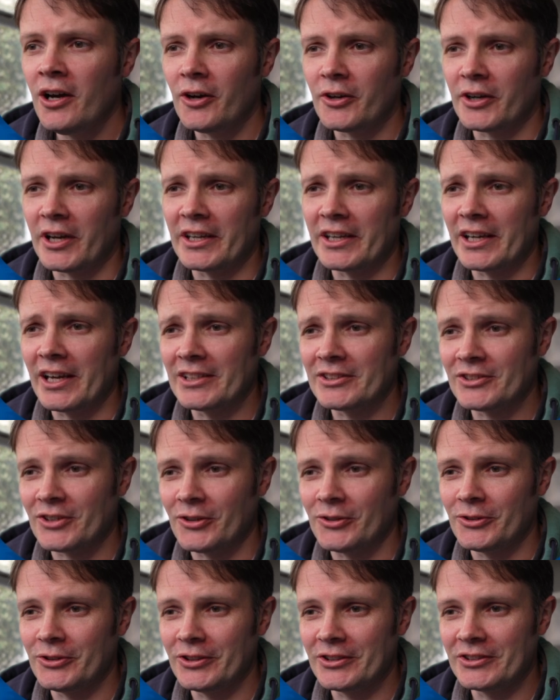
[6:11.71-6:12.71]
Okay, yeah, so
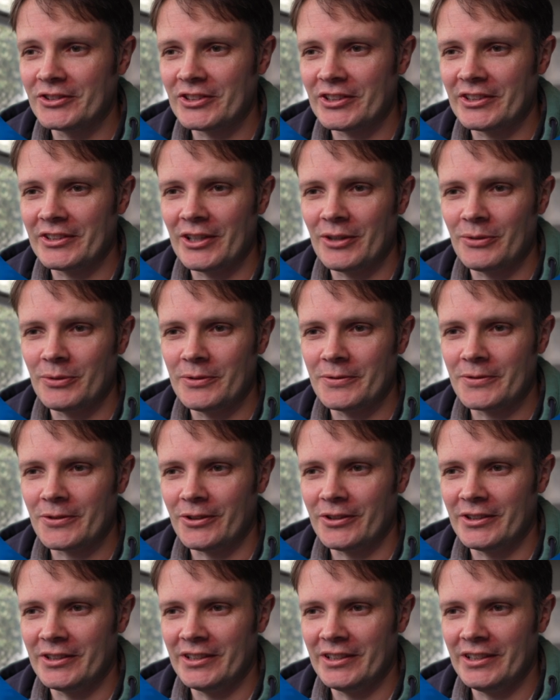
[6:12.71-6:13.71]
you can see there we've
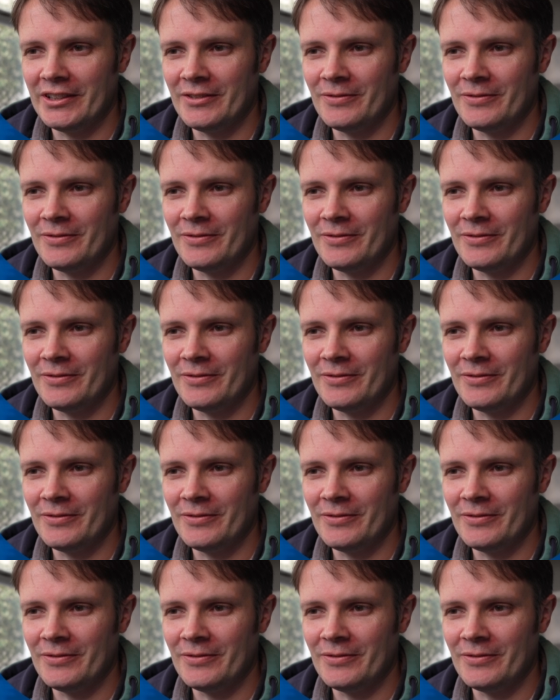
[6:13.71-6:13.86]
got an